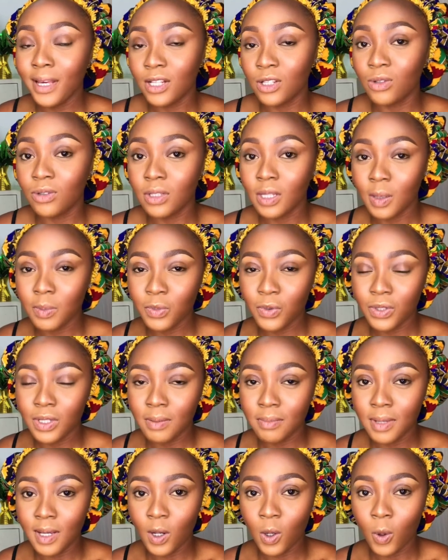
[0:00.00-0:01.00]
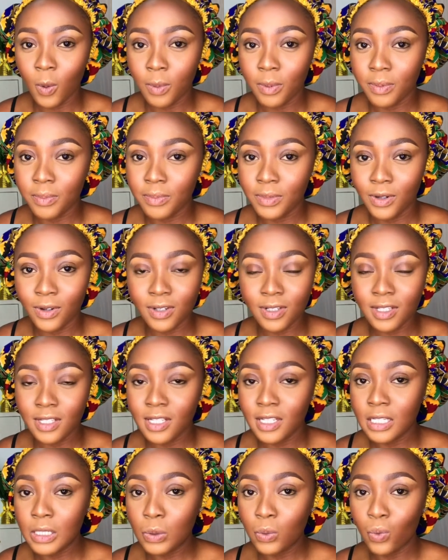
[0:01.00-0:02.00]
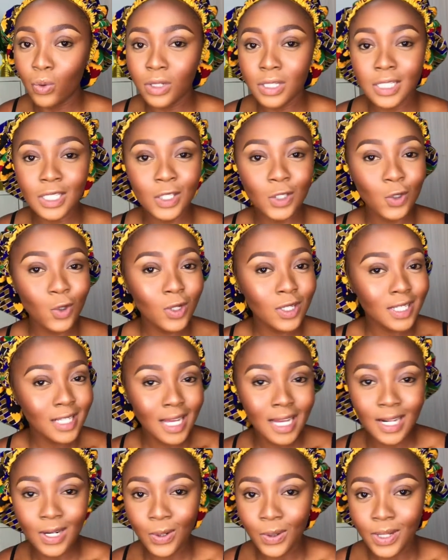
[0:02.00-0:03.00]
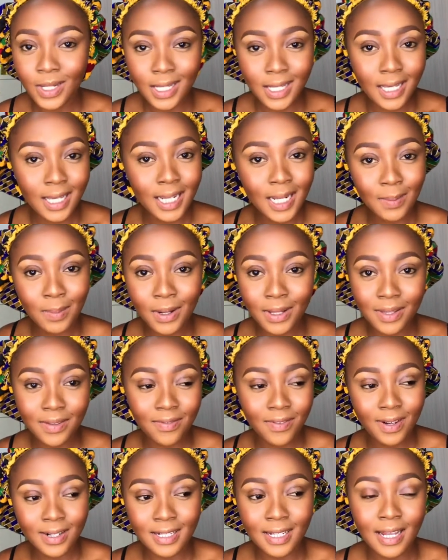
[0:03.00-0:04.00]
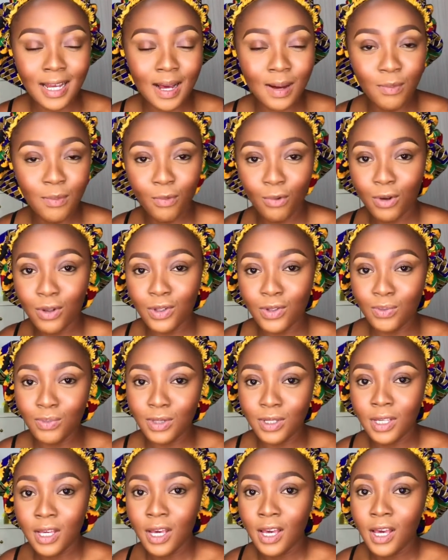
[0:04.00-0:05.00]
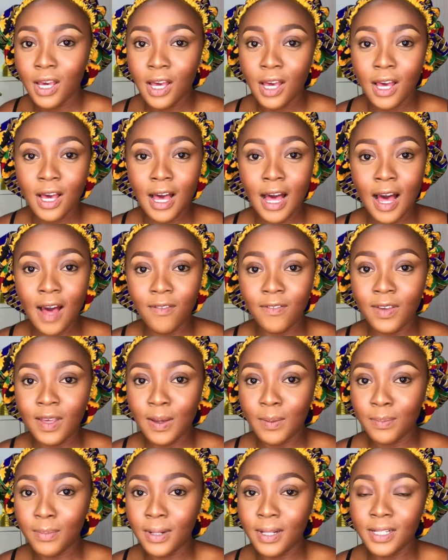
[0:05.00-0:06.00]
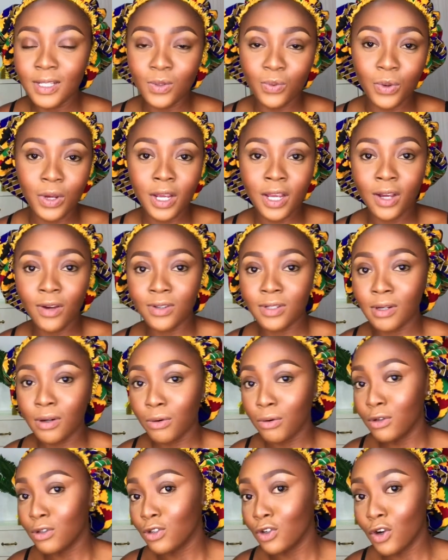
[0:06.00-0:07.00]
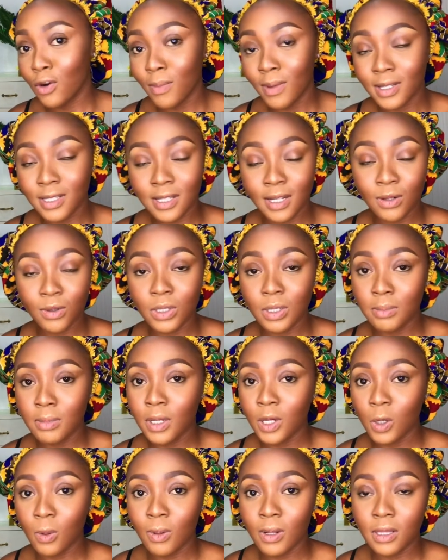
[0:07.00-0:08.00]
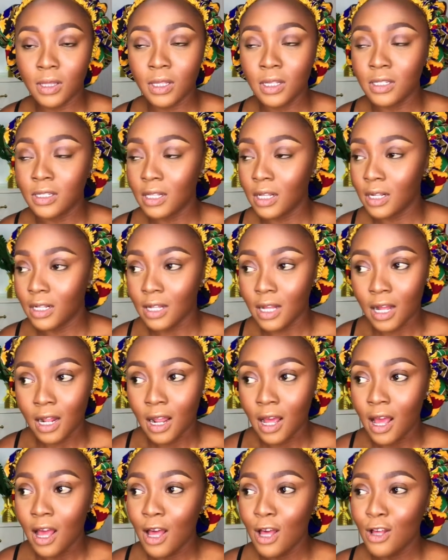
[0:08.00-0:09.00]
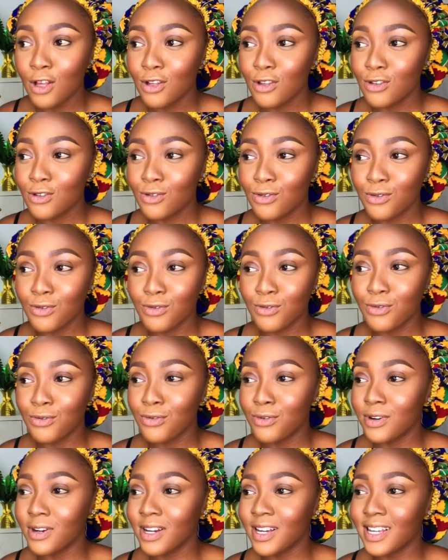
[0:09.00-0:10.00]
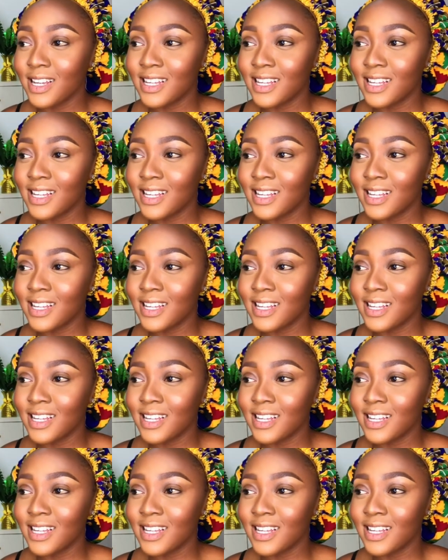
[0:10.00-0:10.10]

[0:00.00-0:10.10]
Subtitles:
into terms with the makeup, because he was not annoyed again about the fact that I'm going to be having a place where girls are going to come and start doing makeup and things like that. So